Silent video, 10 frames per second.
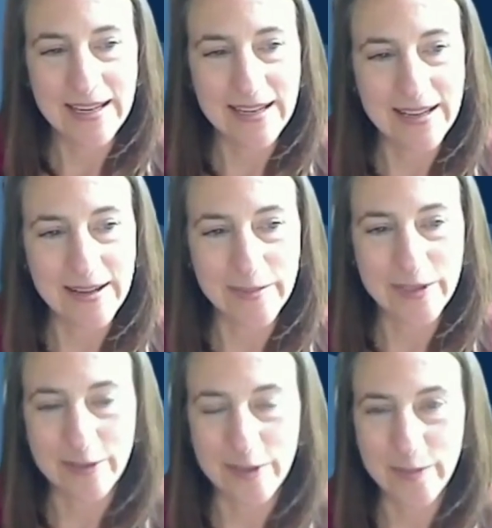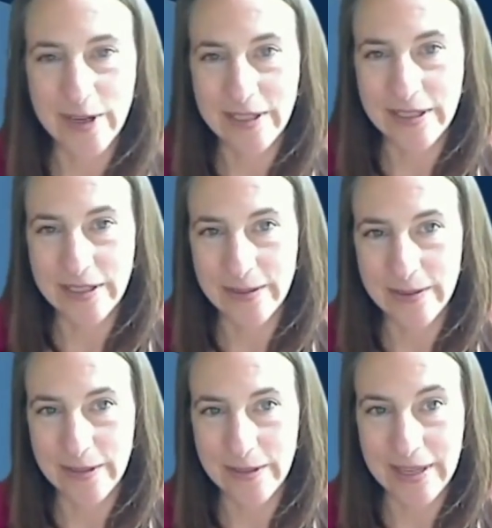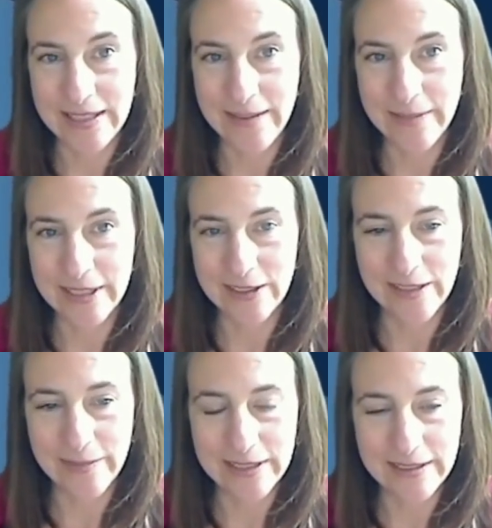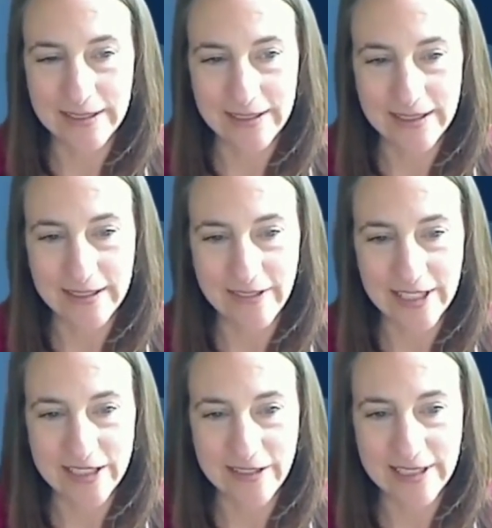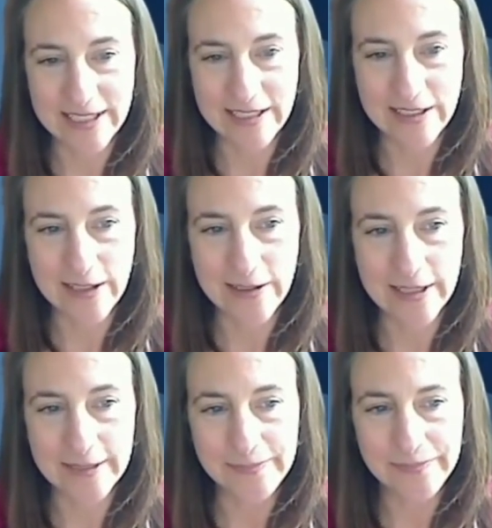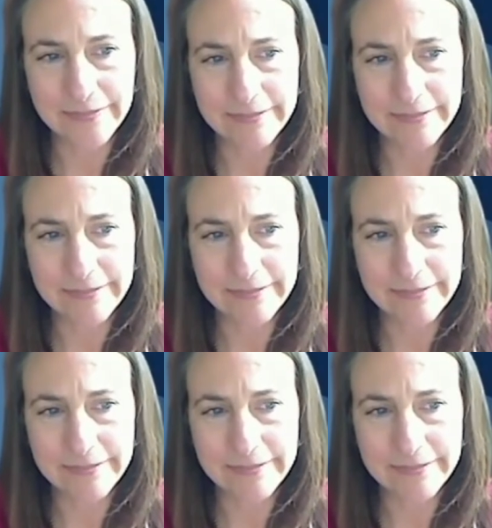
to respond to the pandemic, to limit the infection risk and so on.